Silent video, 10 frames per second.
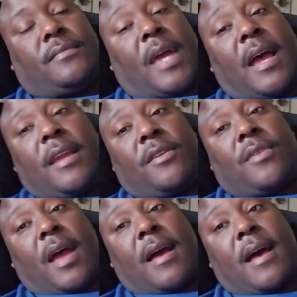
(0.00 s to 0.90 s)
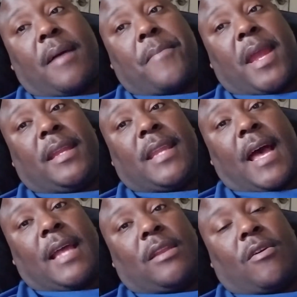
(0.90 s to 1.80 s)
I make
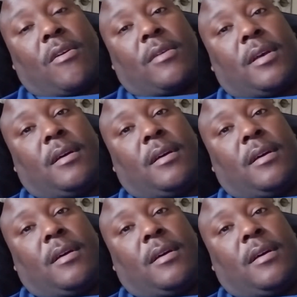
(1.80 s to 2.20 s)
dialogue.